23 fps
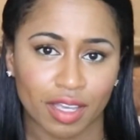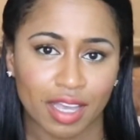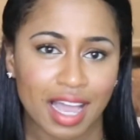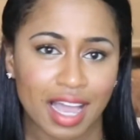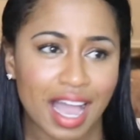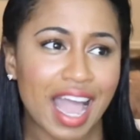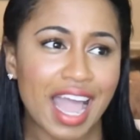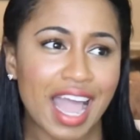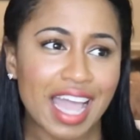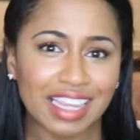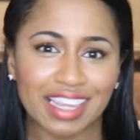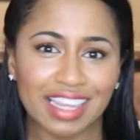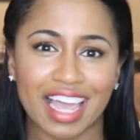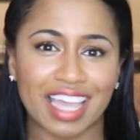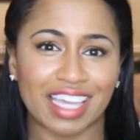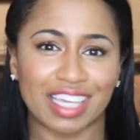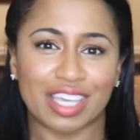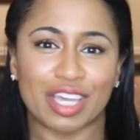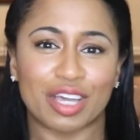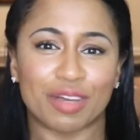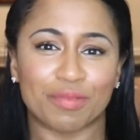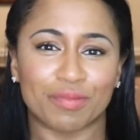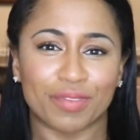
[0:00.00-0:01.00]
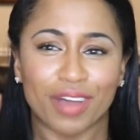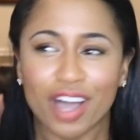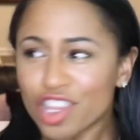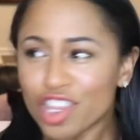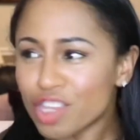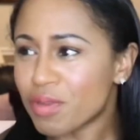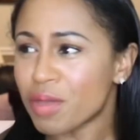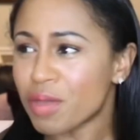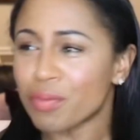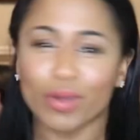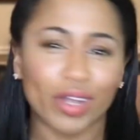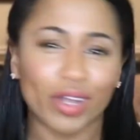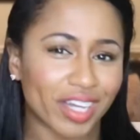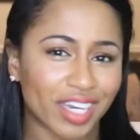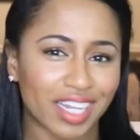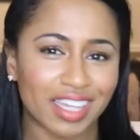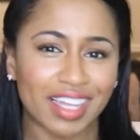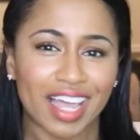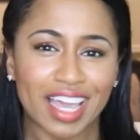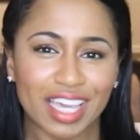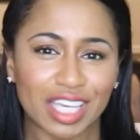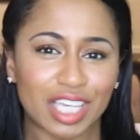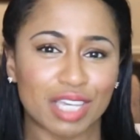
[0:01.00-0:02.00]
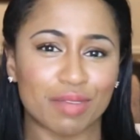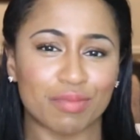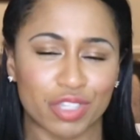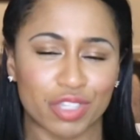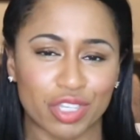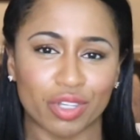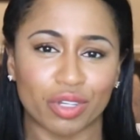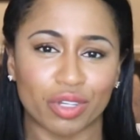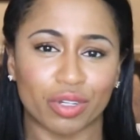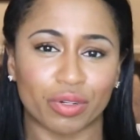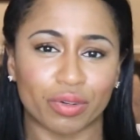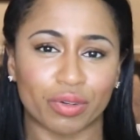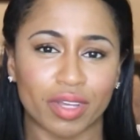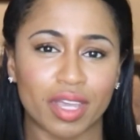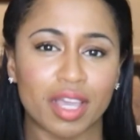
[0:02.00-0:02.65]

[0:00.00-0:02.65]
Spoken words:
I like him. Other people are gonna like him too.